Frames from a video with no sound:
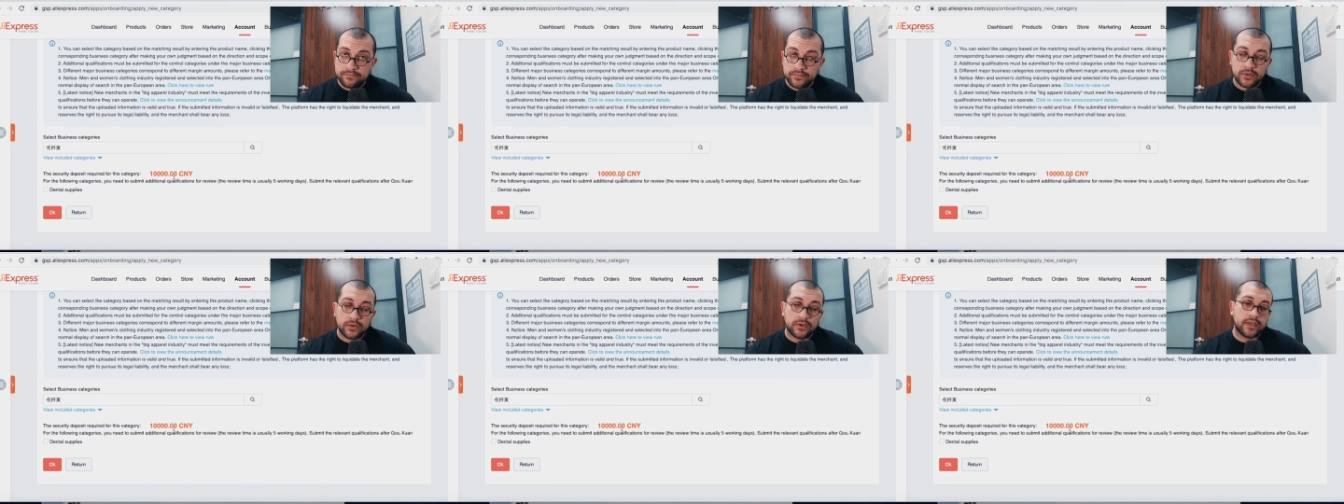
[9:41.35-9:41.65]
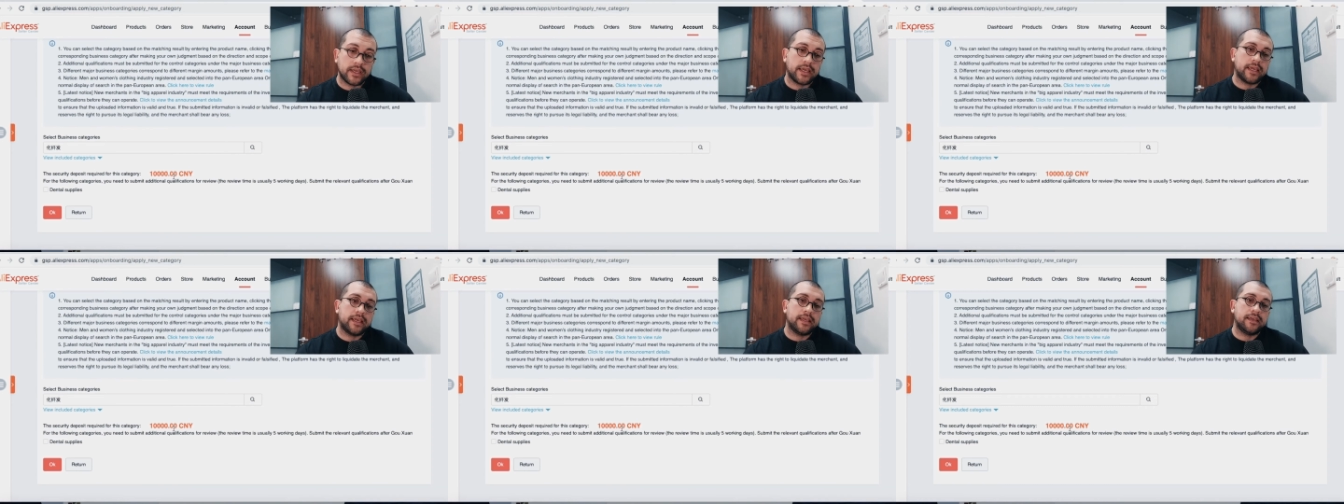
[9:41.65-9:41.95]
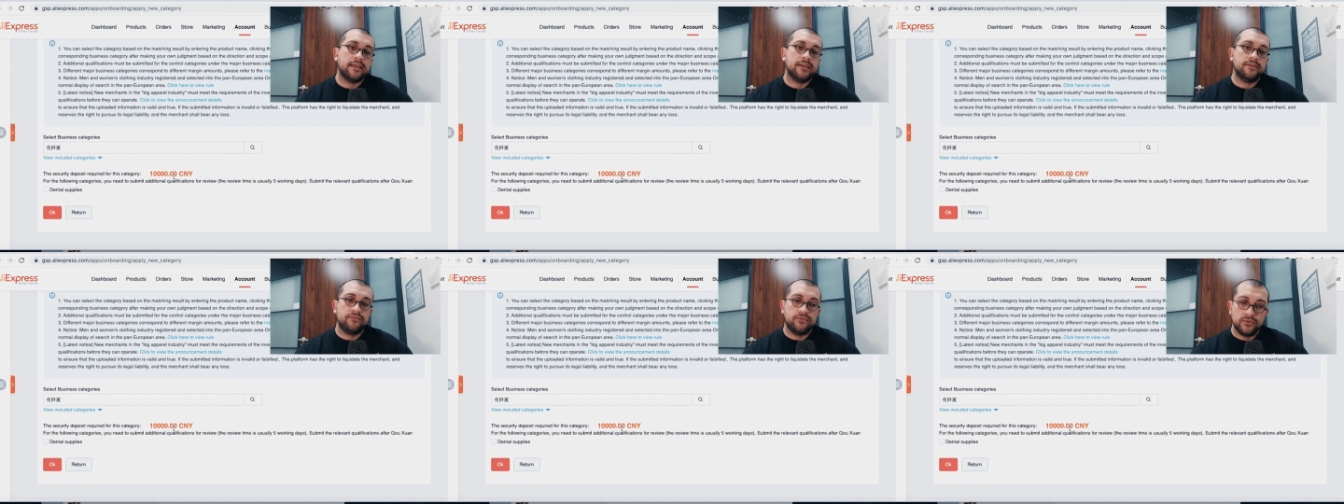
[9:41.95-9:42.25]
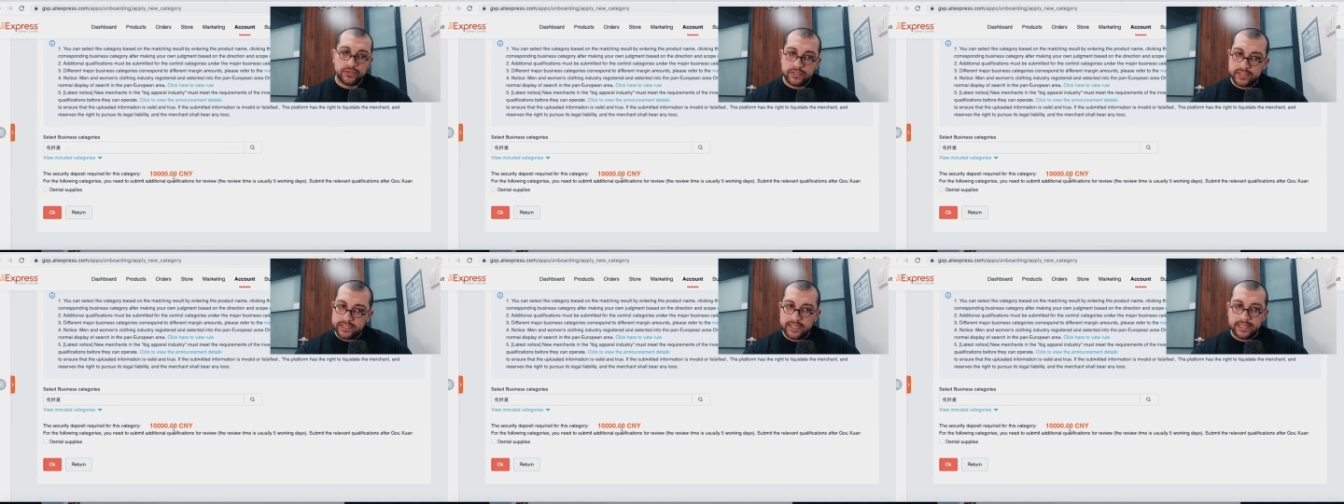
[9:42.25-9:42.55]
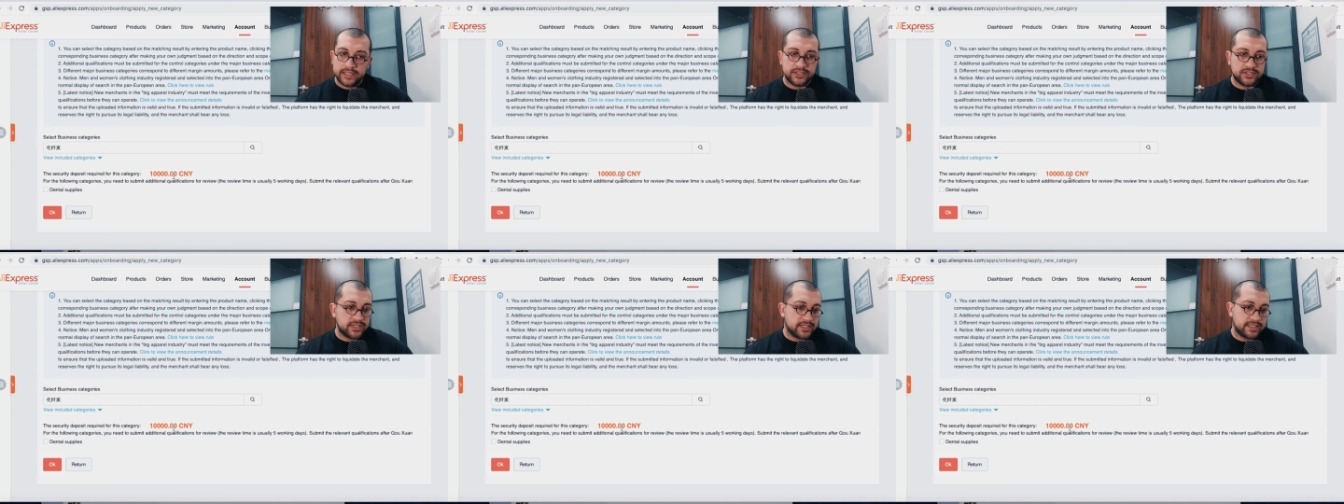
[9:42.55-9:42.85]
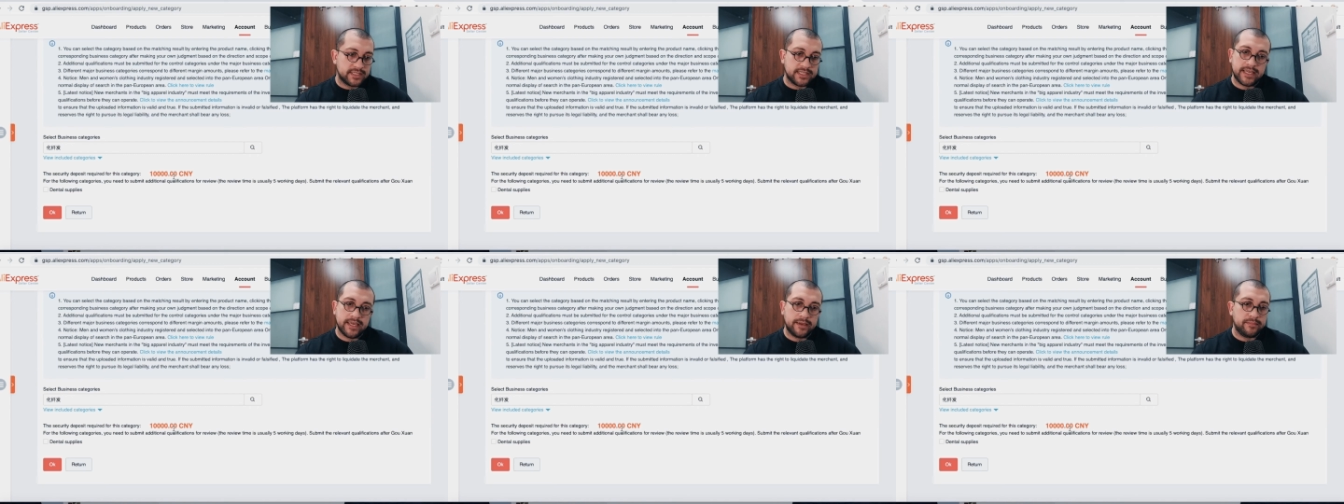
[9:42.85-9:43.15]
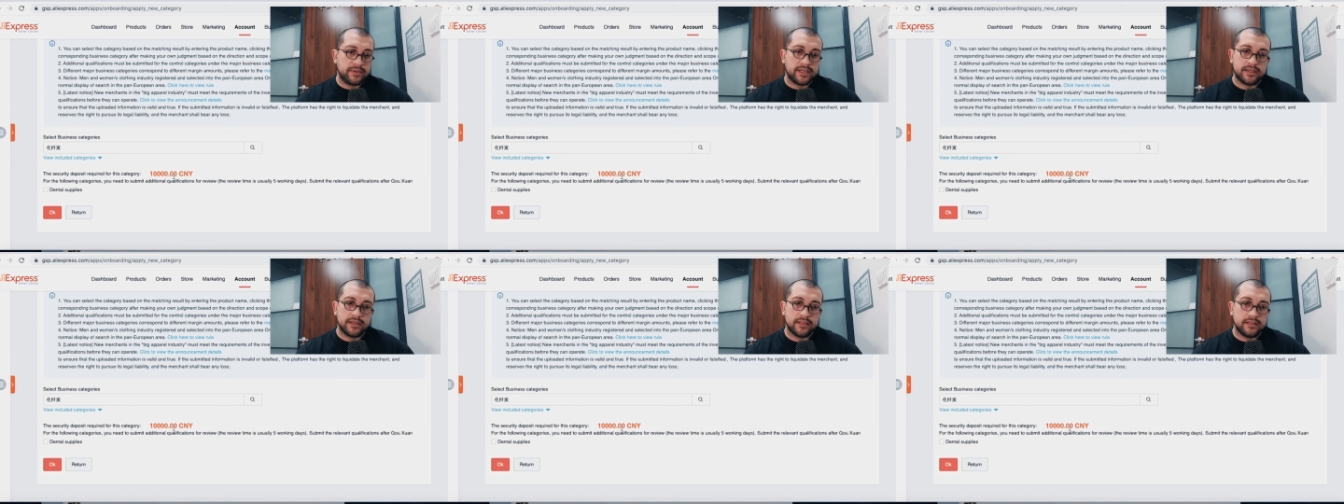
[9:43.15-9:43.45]
okay, if you sell just
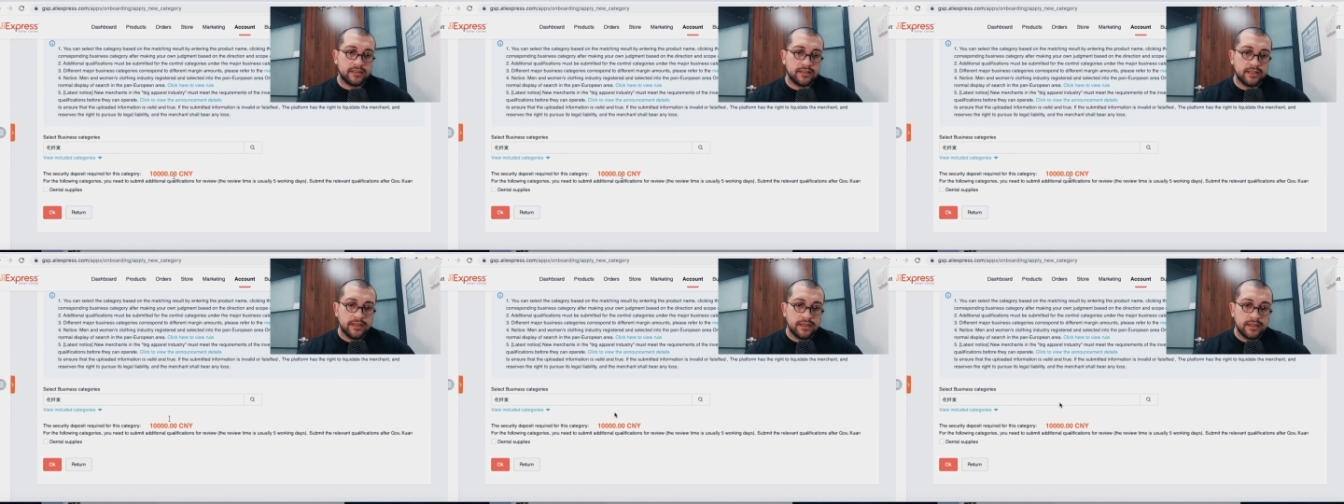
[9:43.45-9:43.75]
chemical,